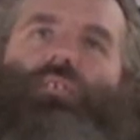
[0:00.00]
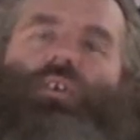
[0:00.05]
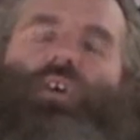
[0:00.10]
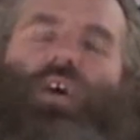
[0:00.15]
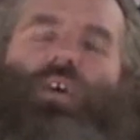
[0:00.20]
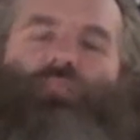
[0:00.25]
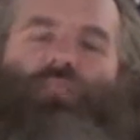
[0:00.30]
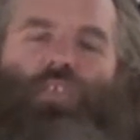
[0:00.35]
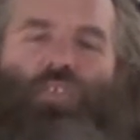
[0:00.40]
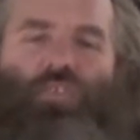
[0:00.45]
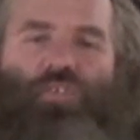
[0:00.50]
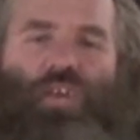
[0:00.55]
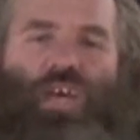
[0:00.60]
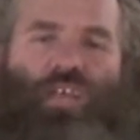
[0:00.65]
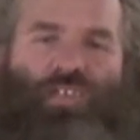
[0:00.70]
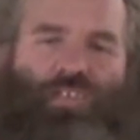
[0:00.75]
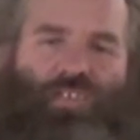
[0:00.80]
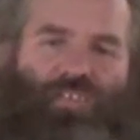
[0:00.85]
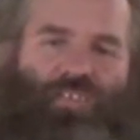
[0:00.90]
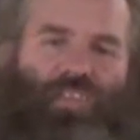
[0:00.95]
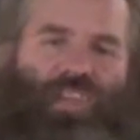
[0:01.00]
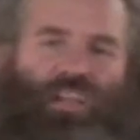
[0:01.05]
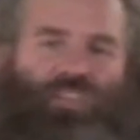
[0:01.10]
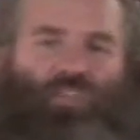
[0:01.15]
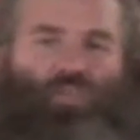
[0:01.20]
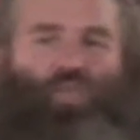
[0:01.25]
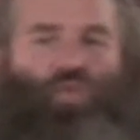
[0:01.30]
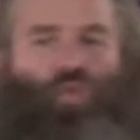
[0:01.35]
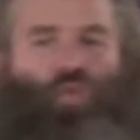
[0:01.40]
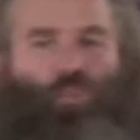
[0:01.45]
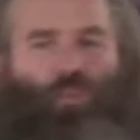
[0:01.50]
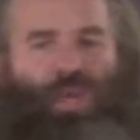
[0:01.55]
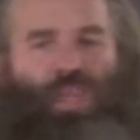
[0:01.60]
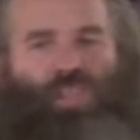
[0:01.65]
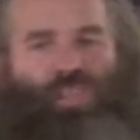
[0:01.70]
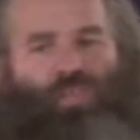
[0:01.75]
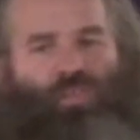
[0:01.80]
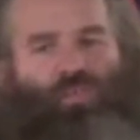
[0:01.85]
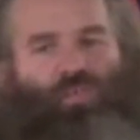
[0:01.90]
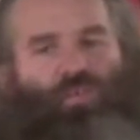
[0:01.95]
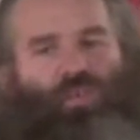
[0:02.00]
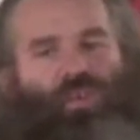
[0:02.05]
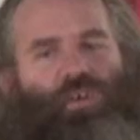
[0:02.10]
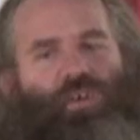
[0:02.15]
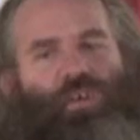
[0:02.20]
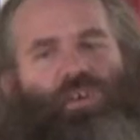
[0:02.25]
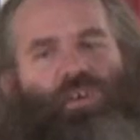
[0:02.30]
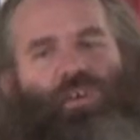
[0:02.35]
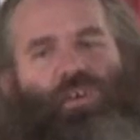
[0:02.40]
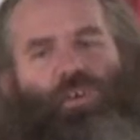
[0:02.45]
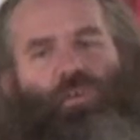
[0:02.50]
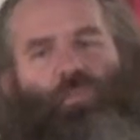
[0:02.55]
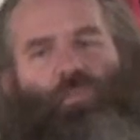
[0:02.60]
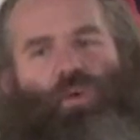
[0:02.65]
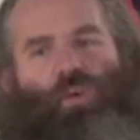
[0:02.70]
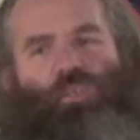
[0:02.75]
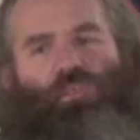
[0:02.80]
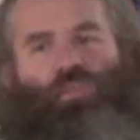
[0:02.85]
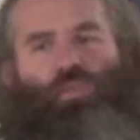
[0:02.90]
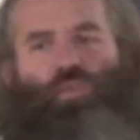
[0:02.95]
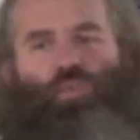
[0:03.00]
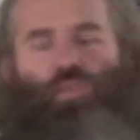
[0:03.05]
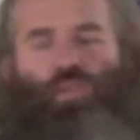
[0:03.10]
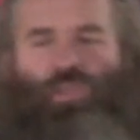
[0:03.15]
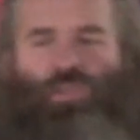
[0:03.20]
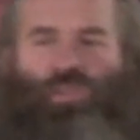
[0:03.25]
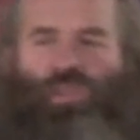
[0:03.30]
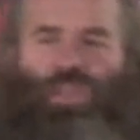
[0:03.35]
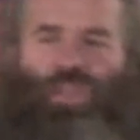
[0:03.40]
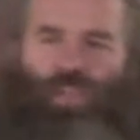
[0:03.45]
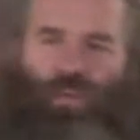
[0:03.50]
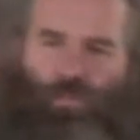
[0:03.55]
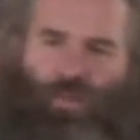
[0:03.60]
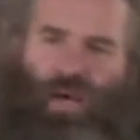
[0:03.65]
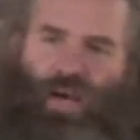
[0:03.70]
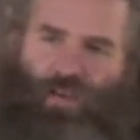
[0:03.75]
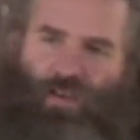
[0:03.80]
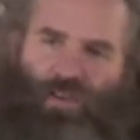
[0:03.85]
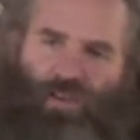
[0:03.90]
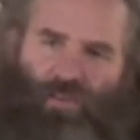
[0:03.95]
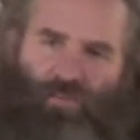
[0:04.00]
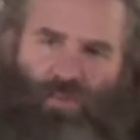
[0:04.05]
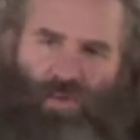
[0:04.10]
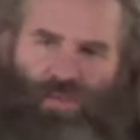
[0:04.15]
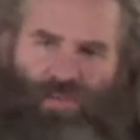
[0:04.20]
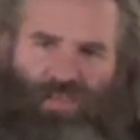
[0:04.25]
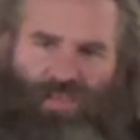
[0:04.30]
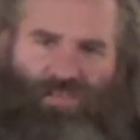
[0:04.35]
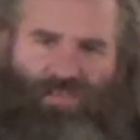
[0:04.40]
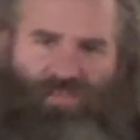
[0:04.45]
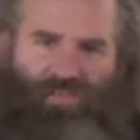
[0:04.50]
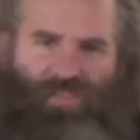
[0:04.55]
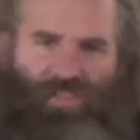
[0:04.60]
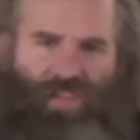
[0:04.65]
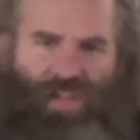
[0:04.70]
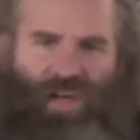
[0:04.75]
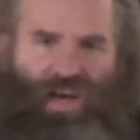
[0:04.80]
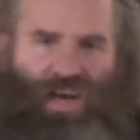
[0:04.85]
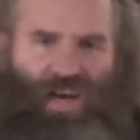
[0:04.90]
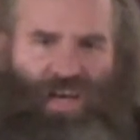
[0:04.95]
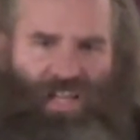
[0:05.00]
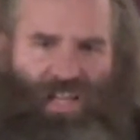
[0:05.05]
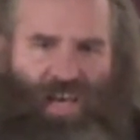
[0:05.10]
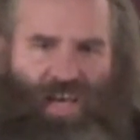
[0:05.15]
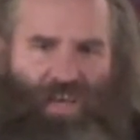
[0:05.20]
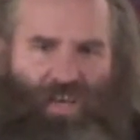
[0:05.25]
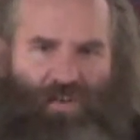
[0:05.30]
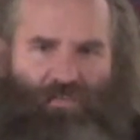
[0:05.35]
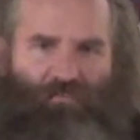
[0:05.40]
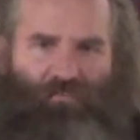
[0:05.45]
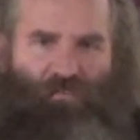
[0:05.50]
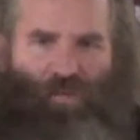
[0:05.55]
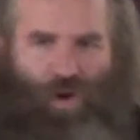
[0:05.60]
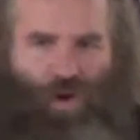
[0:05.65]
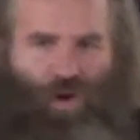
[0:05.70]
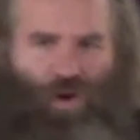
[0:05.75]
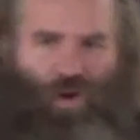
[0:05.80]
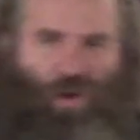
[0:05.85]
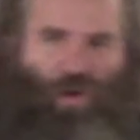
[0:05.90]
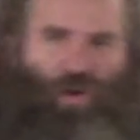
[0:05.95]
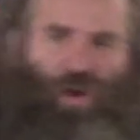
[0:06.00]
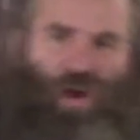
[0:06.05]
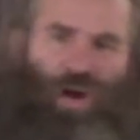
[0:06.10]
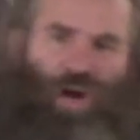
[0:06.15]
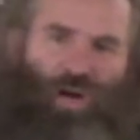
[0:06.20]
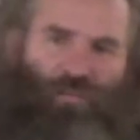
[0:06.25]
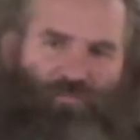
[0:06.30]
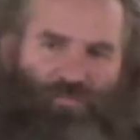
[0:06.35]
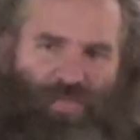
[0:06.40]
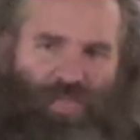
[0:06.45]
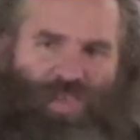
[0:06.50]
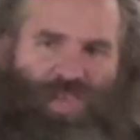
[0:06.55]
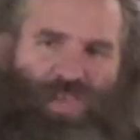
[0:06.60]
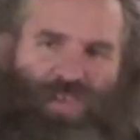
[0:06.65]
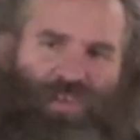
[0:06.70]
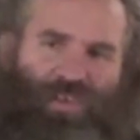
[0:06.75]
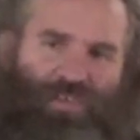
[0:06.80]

I visualize this not to torment you, but so you can think about it, because this is not like a far off thing.